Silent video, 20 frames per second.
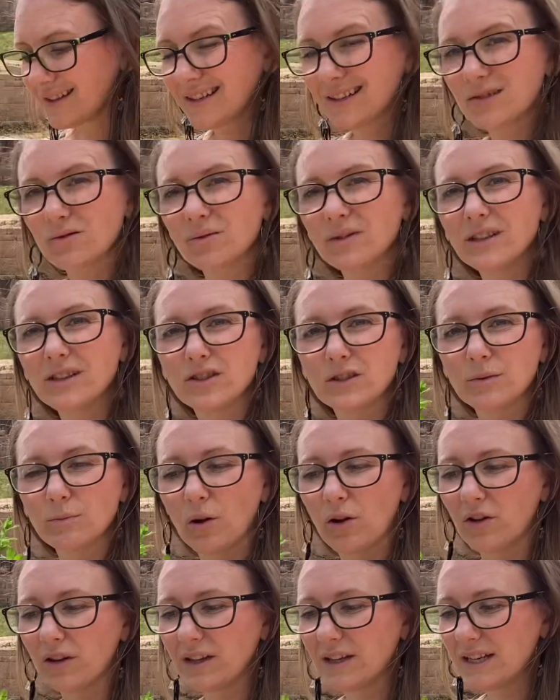And it's really just
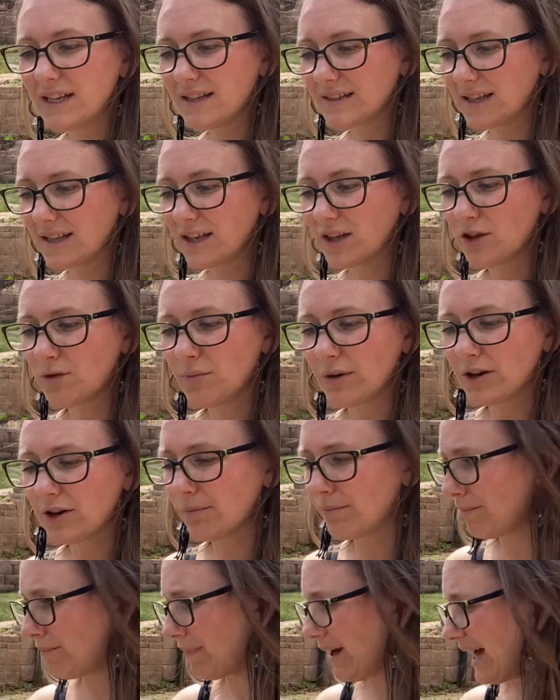pulling these. And you better
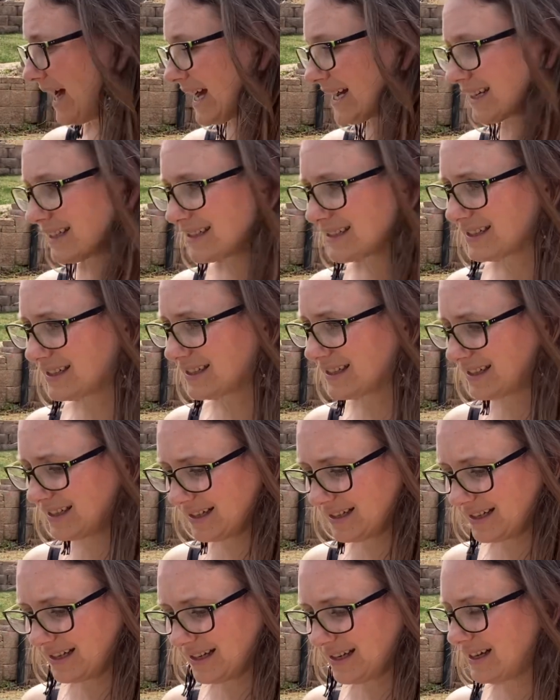bet
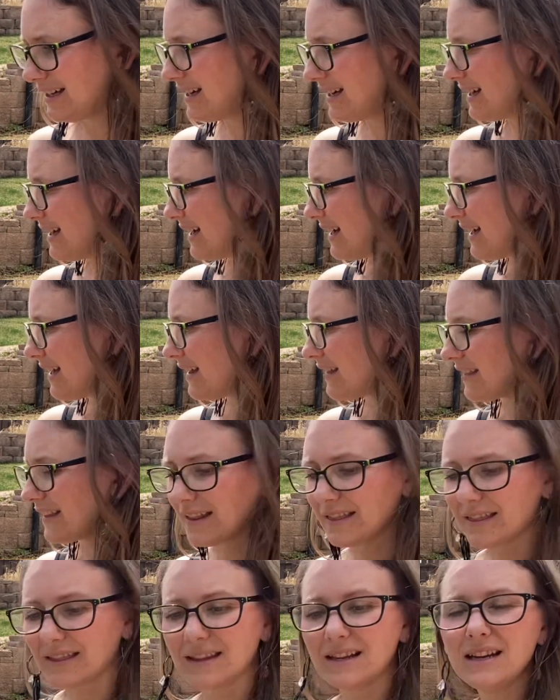
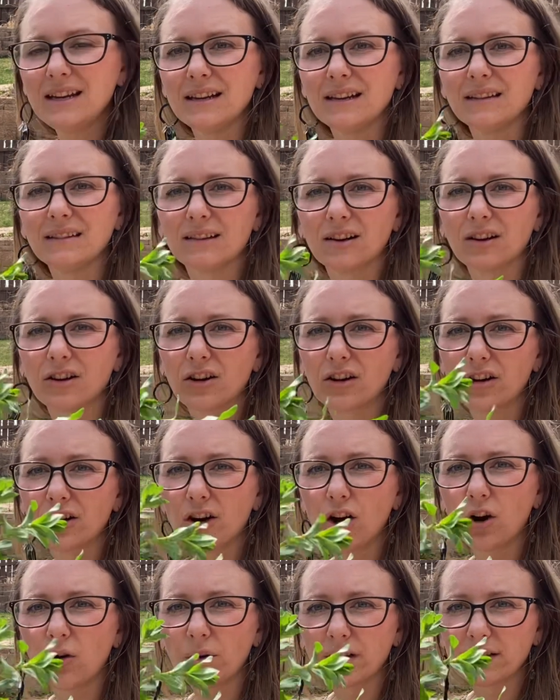that these are going to
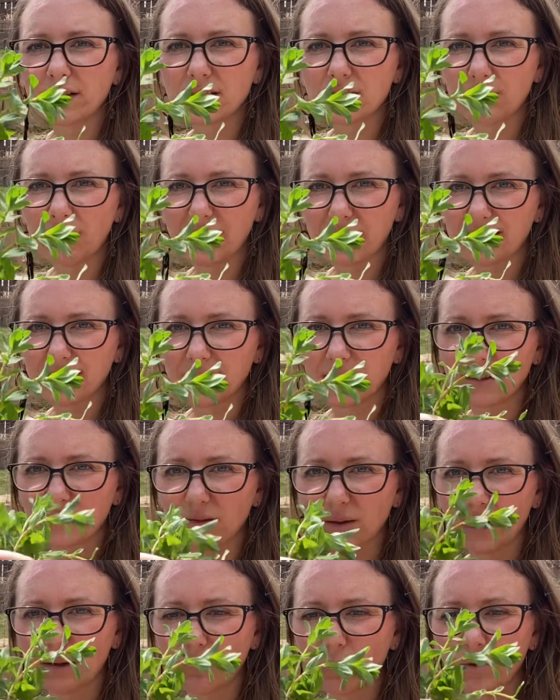go into medicine.
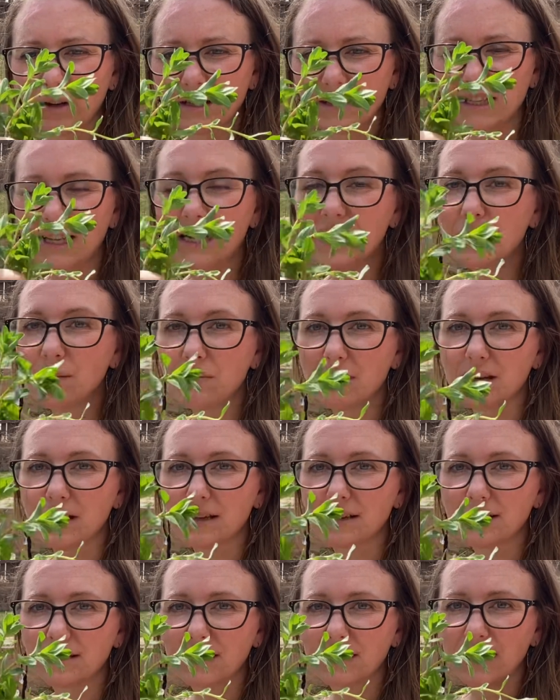So I'm going to keep
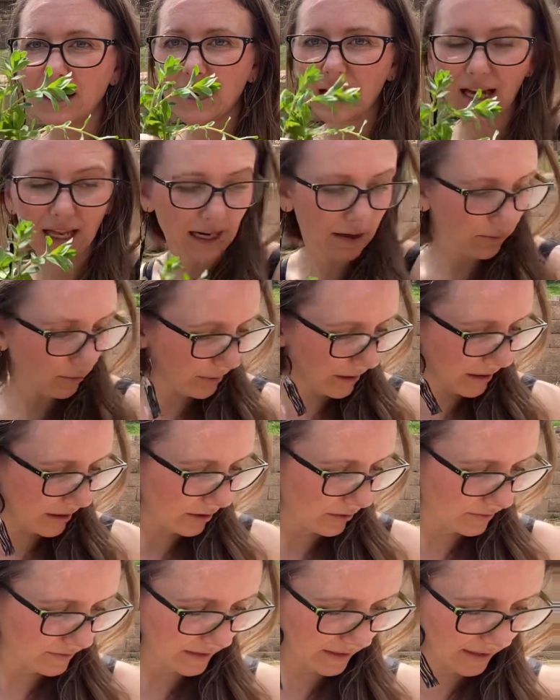these and I will be
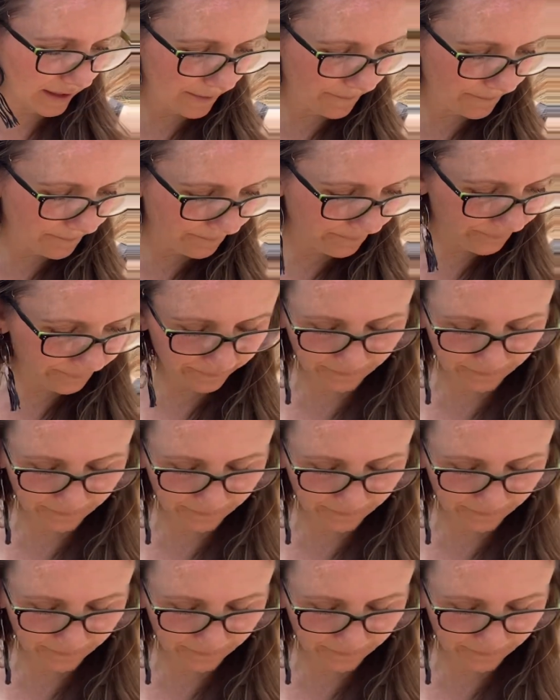using them.